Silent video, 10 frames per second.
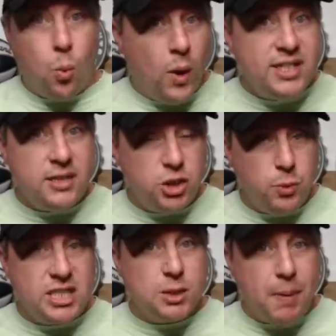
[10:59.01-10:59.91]
What did
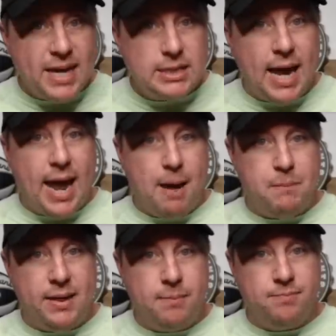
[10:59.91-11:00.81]
you expect to
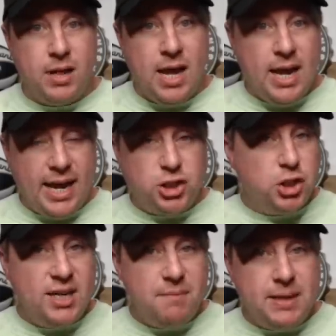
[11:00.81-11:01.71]
happen? It
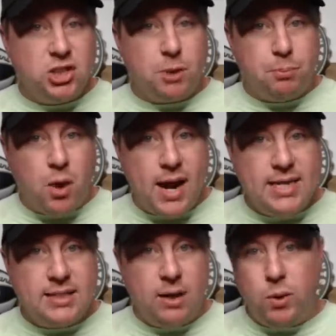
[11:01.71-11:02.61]
shouldn't have been
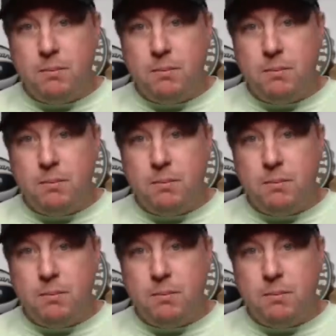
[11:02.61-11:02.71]
surprising when